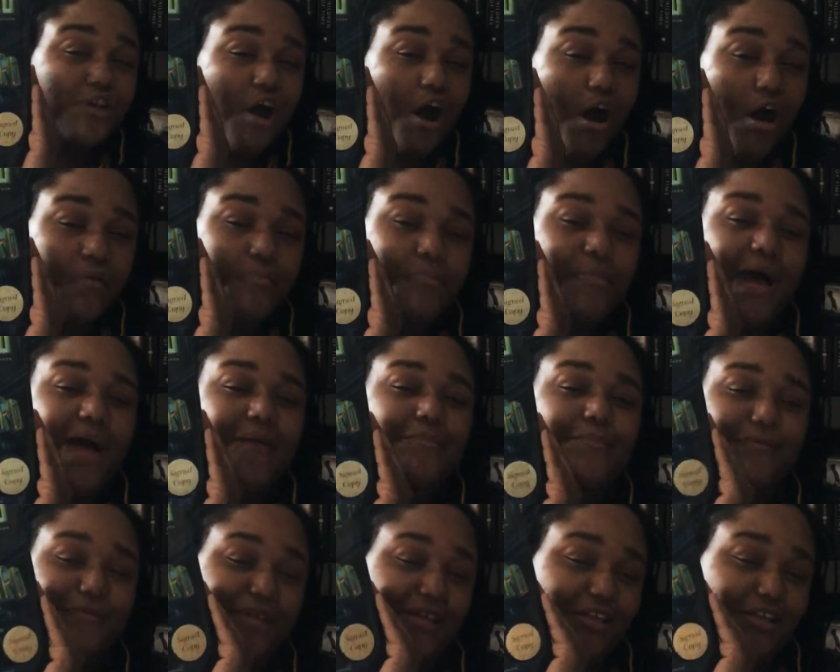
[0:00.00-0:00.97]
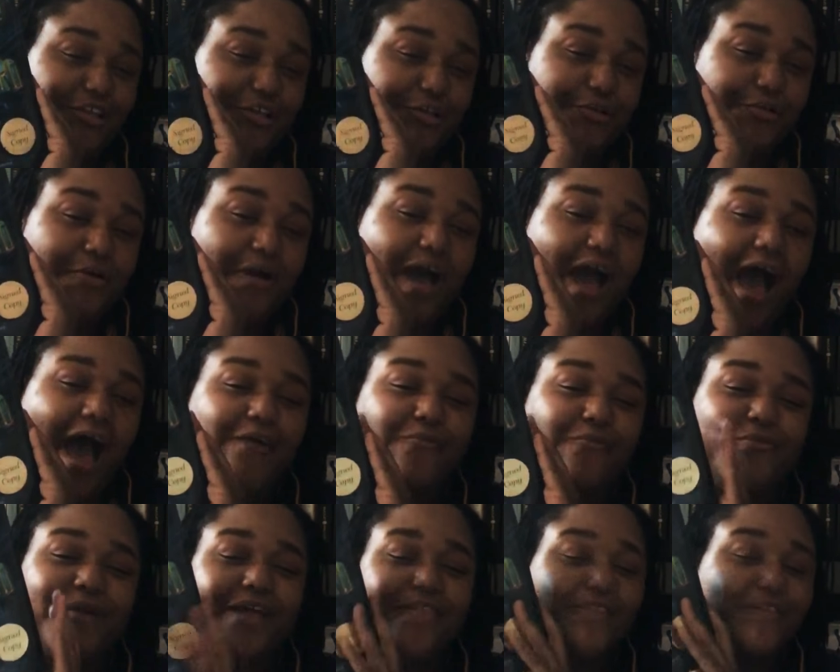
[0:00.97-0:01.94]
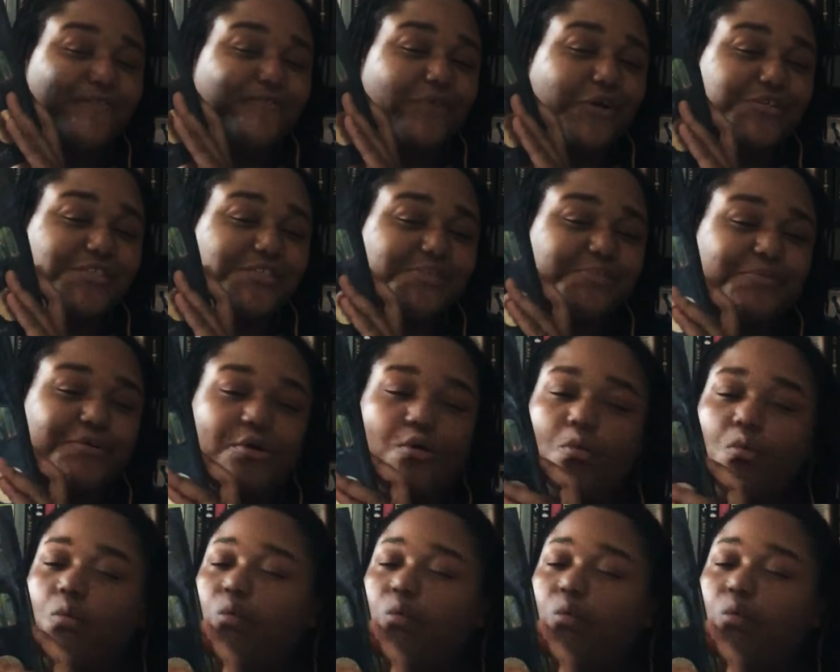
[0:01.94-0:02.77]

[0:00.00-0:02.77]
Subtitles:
Card by Marie Lu. I read the first book,